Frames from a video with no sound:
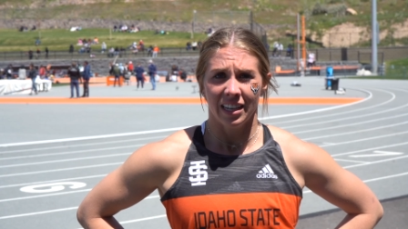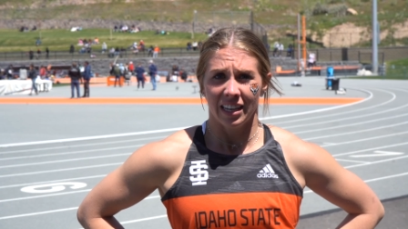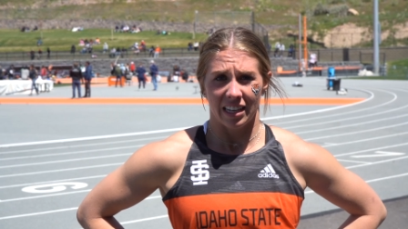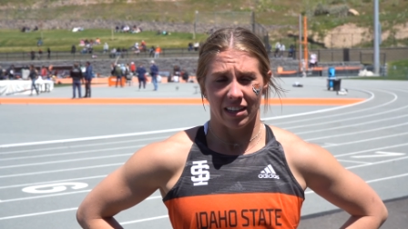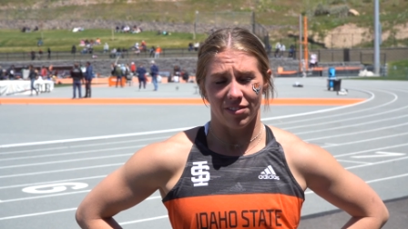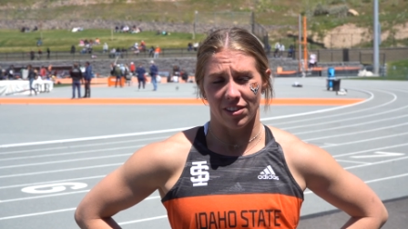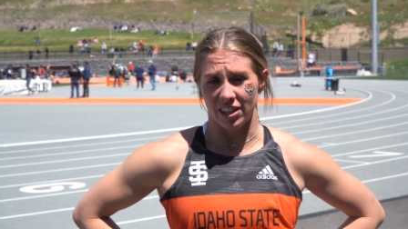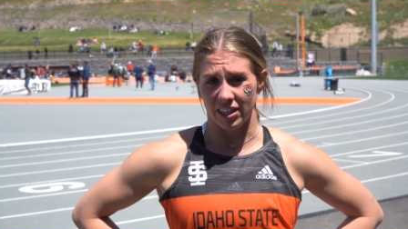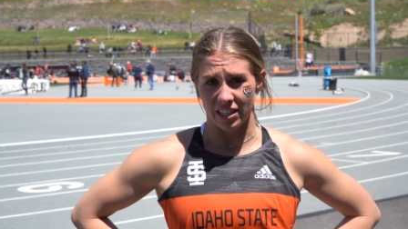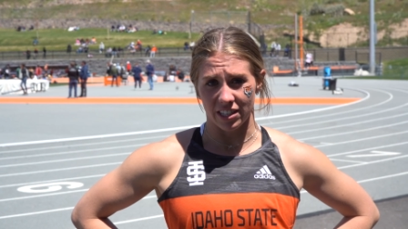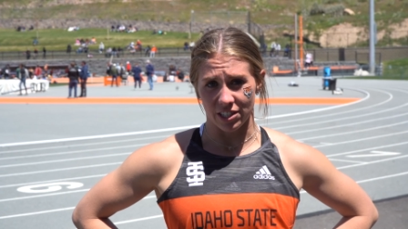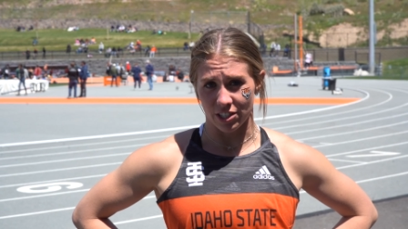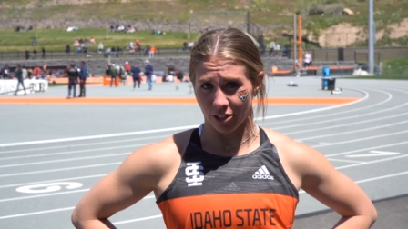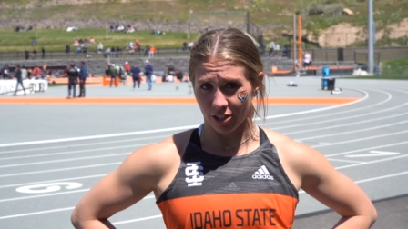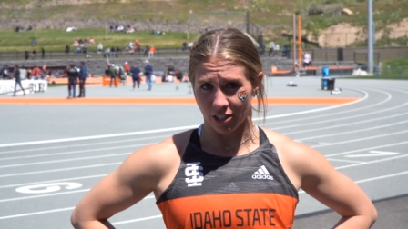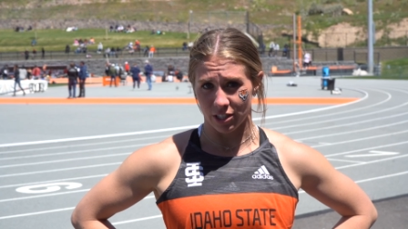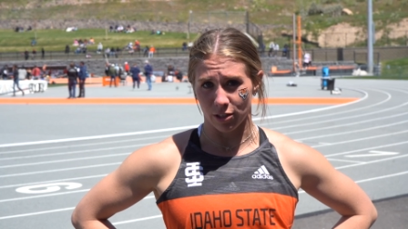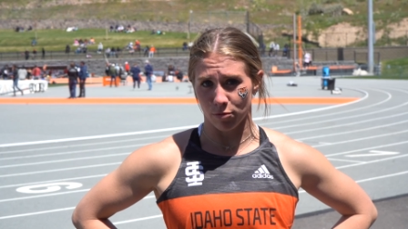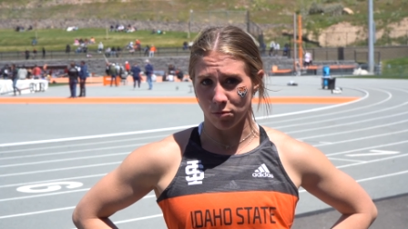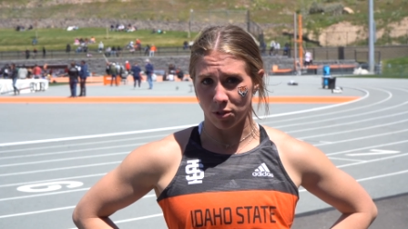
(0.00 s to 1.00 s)
even this
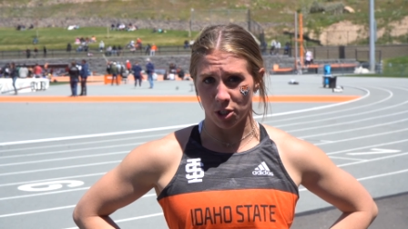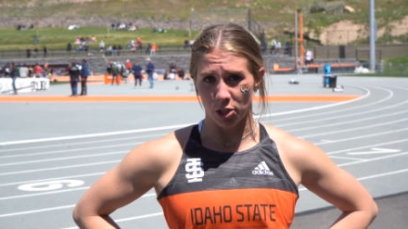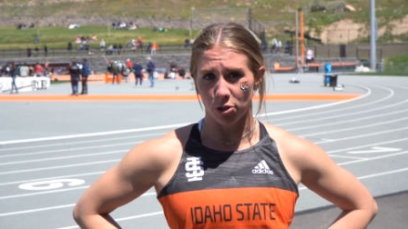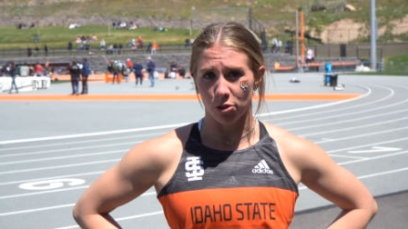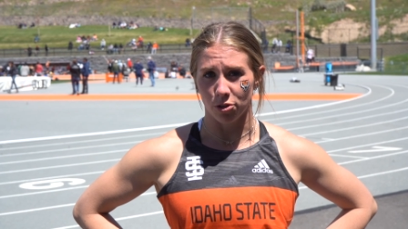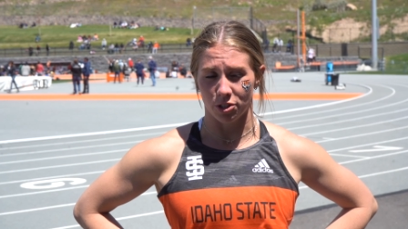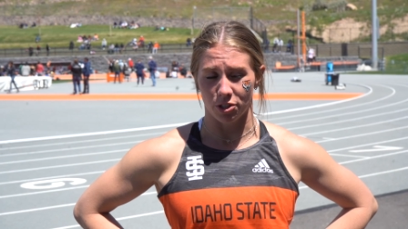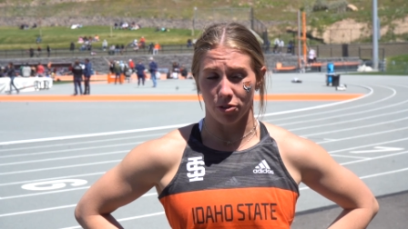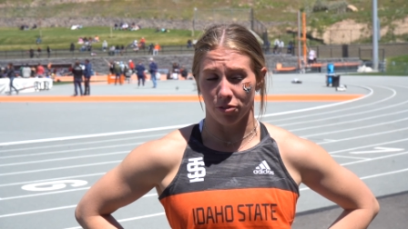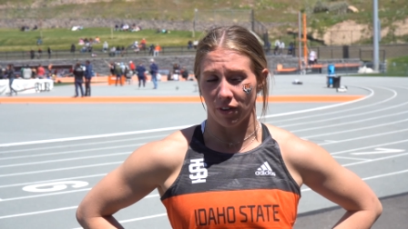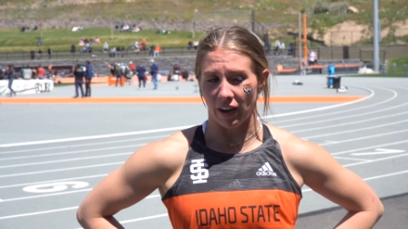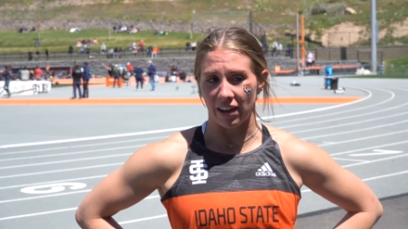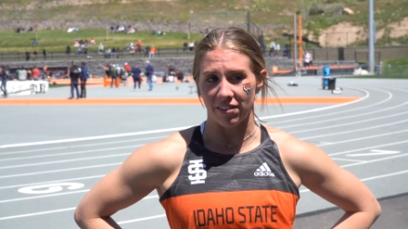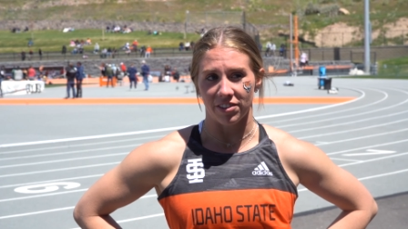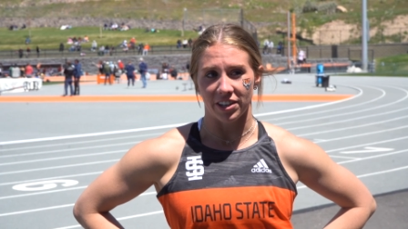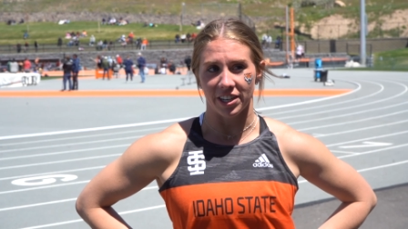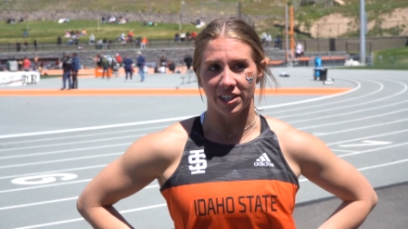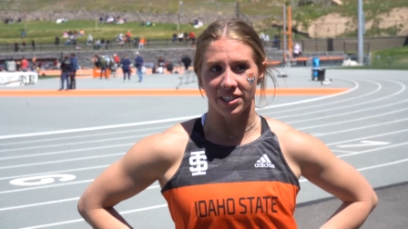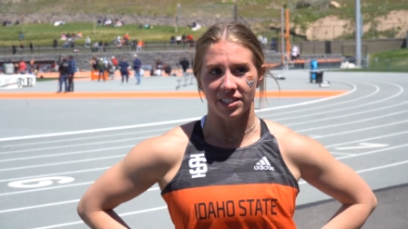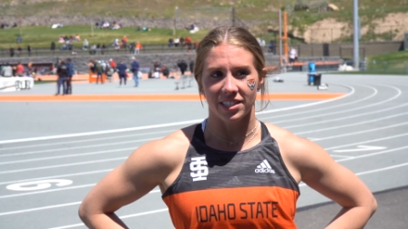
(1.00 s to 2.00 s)
year some too so five
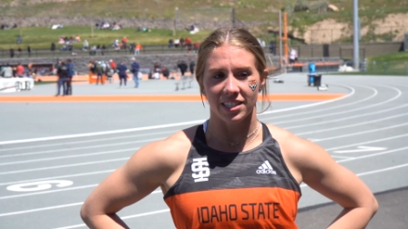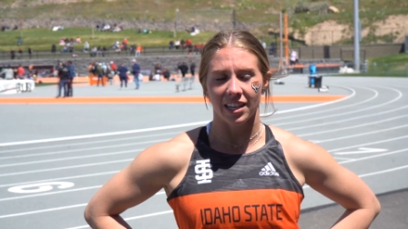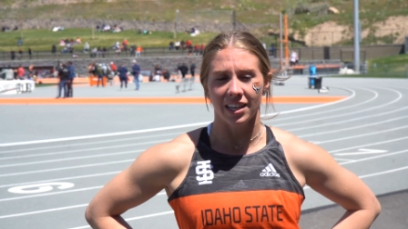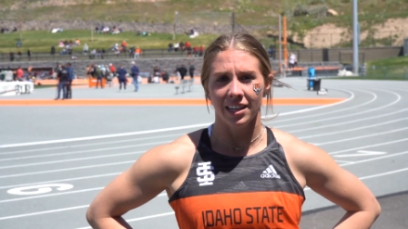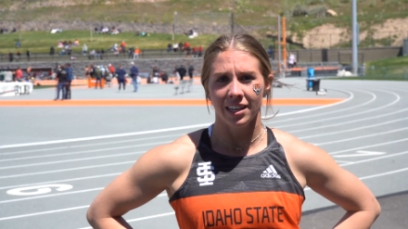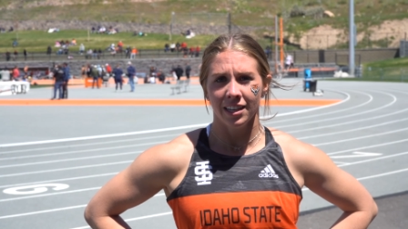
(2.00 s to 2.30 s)
years